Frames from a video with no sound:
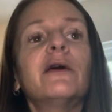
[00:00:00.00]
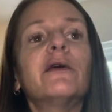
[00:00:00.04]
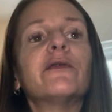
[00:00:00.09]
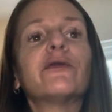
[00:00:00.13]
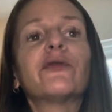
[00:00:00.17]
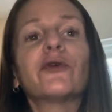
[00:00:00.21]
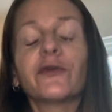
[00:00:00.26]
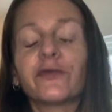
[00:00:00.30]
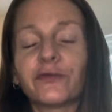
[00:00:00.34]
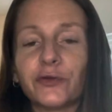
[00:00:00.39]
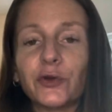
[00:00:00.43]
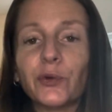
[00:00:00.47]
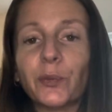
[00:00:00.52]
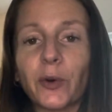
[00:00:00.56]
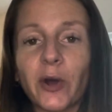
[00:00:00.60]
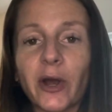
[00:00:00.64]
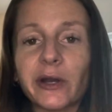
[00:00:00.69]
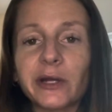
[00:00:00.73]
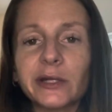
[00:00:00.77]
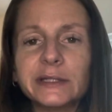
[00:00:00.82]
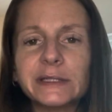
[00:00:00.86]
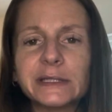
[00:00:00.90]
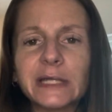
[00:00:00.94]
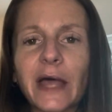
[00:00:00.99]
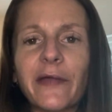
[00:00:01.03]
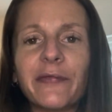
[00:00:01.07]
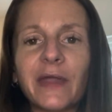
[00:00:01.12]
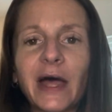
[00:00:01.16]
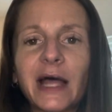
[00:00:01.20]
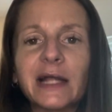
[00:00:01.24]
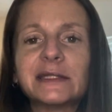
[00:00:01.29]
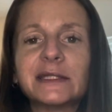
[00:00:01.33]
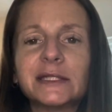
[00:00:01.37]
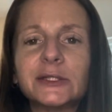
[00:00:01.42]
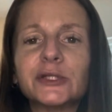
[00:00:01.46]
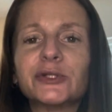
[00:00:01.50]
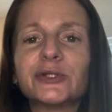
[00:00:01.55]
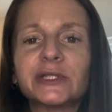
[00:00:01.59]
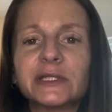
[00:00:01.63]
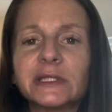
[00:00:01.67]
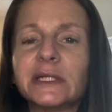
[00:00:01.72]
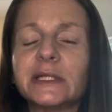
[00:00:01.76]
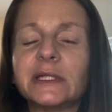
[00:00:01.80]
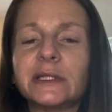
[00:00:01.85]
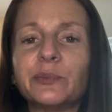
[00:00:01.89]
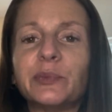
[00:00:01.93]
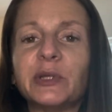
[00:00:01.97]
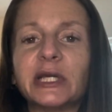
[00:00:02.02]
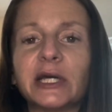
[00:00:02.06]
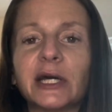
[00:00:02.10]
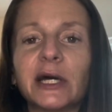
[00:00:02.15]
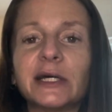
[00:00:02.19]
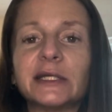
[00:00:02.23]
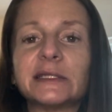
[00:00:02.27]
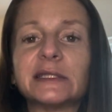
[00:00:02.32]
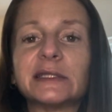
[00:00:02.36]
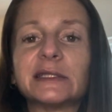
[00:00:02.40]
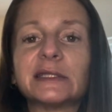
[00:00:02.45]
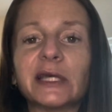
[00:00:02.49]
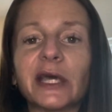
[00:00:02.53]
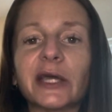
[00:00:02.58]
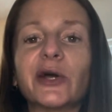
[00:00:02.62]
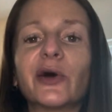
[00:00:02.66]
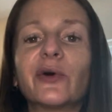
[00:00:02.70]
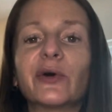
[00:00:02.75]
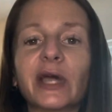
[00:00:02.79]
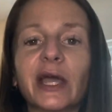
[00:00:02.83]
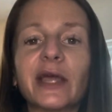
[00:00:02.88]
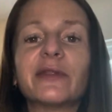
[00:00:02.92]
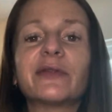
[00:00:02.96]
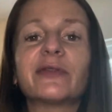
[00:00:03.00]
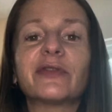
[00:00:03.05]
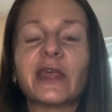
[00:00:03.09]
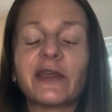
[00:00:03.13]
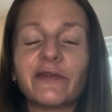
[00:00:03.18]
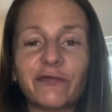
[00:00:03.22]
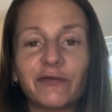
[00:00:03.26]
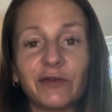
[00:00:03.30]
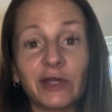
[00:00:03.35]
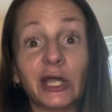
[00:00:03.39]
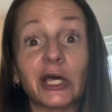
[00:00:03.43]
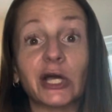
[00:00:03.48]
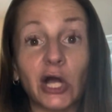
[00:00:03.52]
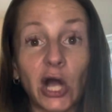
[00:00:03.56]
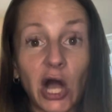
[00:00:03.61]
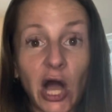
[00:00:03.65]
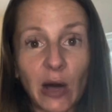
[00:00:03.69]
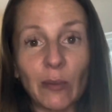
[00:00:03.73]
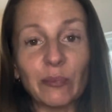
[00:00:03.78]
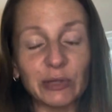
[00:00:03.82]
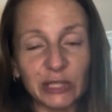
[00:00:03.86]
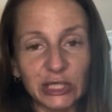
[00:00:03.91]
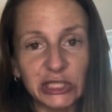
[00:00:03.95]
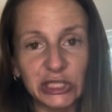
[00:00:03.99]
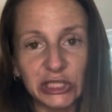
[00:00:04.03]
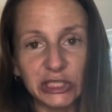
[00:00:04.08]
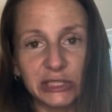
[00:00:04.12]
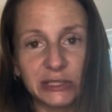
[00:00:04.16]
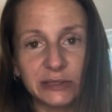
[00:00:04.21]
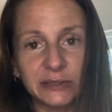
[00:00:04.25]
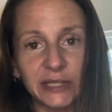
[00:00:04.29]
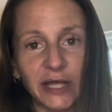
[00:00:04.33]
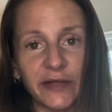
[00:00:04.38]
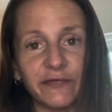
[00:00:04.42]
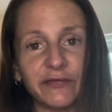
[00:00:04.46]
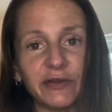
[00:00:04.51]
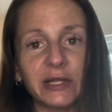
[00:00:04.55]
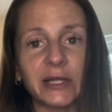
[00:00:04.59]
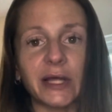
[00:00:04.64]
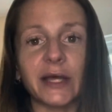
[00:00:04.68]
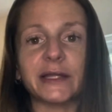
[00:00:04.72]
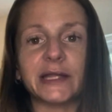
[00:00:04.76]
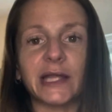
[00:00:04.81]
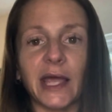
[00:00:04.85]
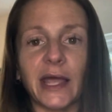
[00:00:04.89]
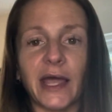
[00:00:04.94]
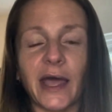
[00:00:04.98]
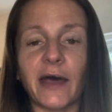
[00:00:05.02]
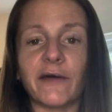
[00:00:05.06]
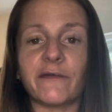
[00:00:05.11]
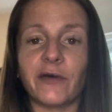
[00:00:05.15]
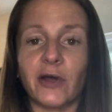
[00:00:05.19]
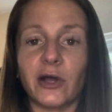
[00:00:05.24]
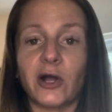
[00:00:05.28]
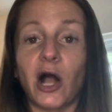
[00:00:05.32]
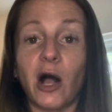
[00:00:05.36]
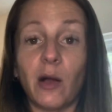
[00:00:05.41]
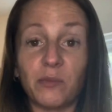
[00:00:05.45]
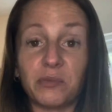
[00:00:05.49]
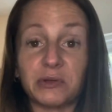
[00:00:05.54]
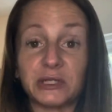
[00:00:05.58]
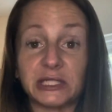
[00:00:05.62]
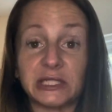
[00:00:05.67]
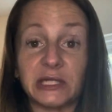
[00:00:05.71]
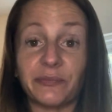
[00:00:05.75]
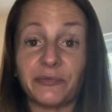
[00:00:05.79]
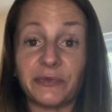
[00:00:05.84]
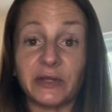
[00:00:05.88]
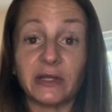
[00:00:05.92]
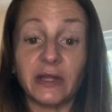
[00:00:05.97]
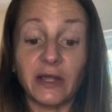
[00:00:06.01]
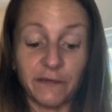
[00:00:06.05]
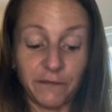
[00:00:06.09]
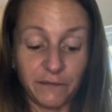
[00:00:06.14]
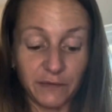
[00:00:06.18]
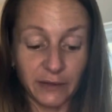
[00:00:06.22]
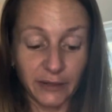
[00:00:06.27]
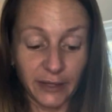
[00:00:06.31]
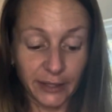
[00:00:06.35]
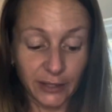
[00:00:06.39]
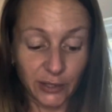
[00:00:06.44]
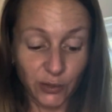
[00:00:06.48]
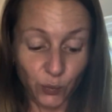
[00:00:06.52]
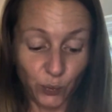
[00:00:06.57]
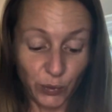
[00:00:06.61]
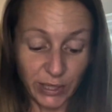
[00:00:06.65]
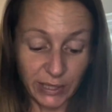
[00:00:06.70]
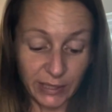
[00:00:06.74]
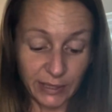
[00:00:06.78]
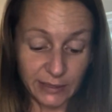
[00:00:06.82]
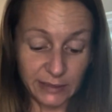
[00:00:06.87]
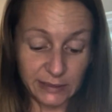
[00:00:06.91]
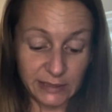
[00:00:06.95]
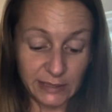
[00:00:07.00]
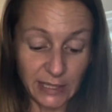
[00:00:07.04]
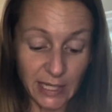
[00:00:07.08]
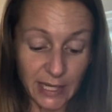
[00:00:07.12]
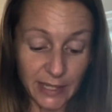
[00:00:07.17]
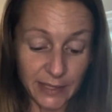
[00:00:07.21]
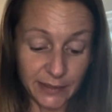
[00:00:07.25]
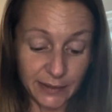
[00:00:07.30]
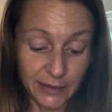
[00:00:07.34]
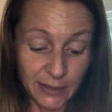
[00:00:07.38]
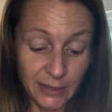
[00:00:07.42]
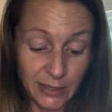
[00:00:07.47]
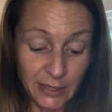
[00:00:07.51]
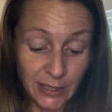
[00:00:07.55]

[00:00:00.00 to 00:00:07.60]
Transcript: for a few parties. And that's interesting because it's like, okay, they feel accomplished. They feel like they have accomplished something. They feel like the week is done.